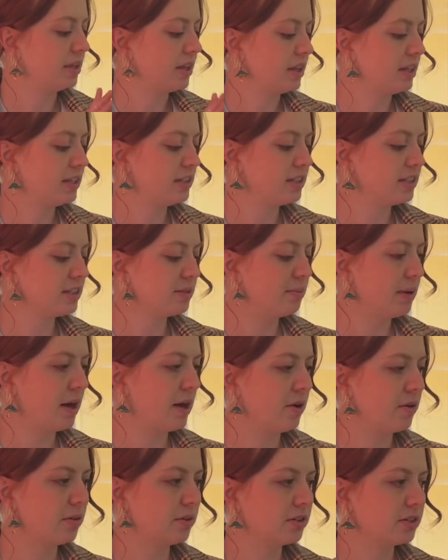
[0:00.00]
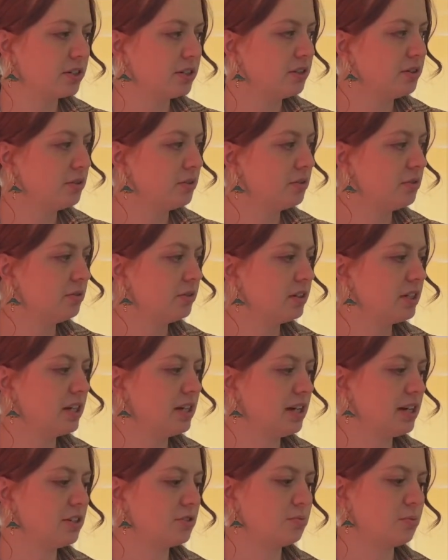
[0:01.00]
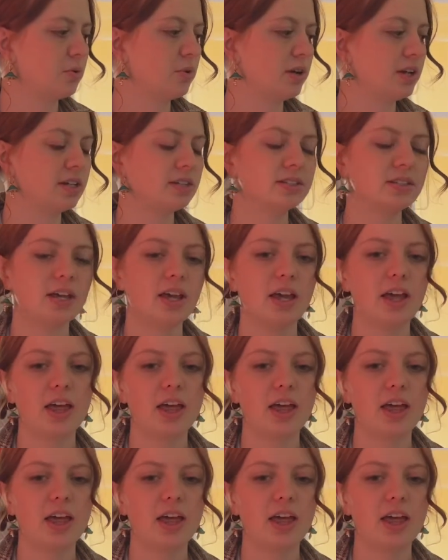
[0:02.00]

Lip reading: This is about two teenage boys